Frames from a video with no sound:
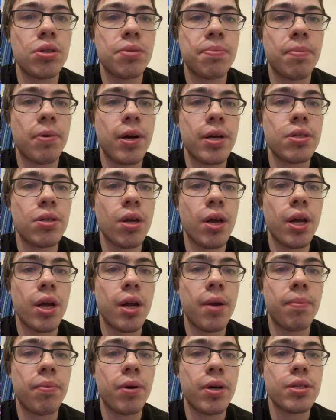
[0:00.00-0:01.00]
press on
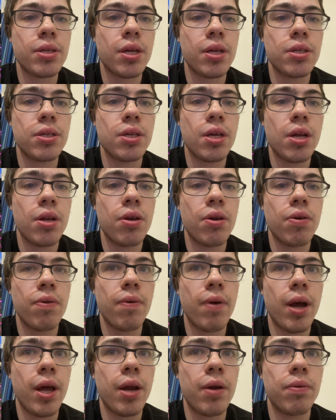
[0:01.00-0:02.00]
it, press
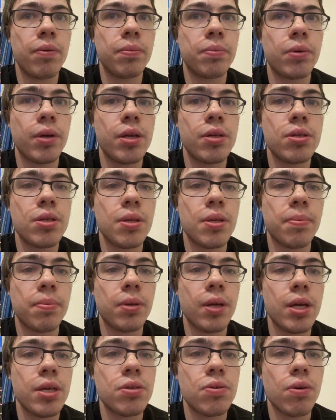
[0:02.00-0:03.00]
continue, and it will bring you to the
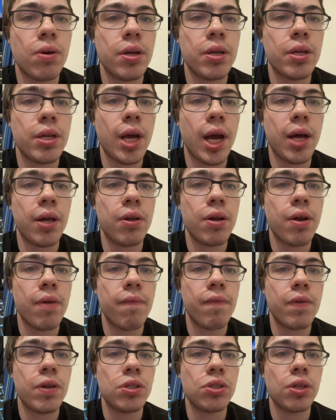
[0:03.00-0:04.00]
Play Store. You download it
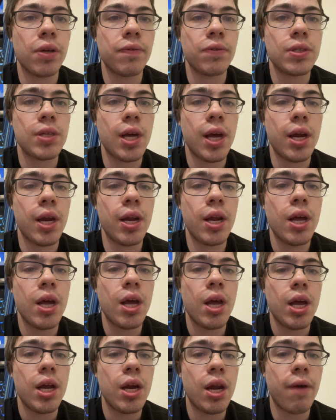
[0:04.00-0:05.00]
and reach level 10.
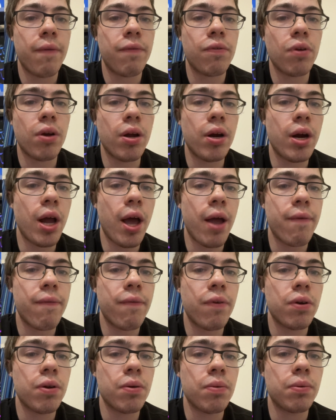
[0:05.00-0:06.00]
Now if you're on an
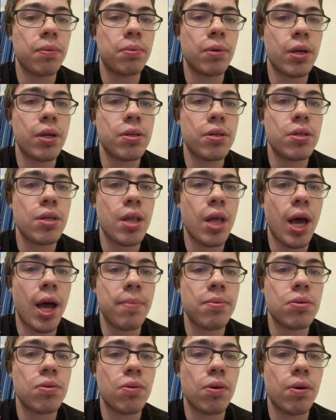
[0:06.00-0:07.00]
iPhone, it will bring you to the
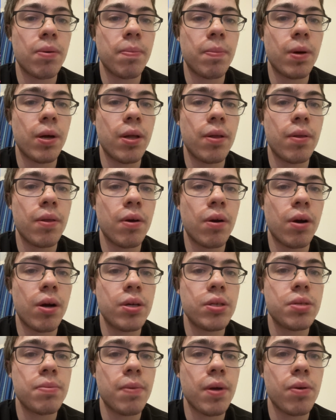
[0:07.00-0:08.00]
App Store, but there are
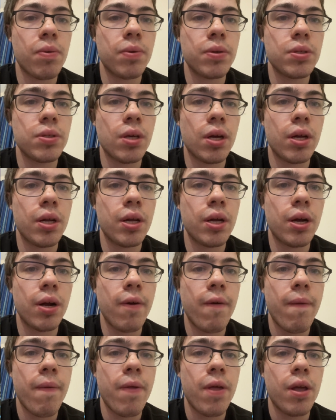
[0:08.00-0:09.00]
some other ones on
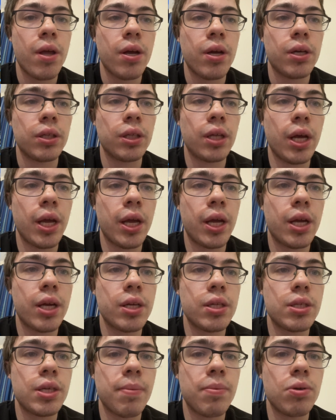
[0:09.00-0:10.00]
here like
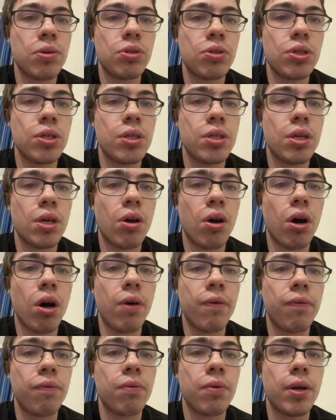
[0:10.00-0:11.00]
WGT
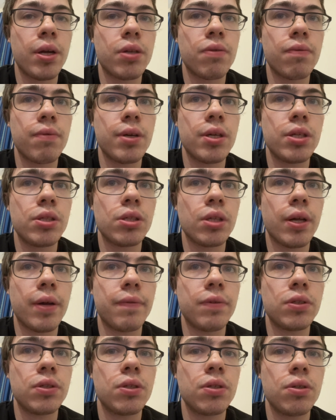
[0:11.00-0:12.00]
Golf where you have to reach
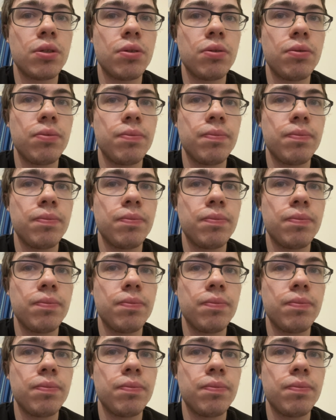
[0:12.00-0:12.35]
level 2.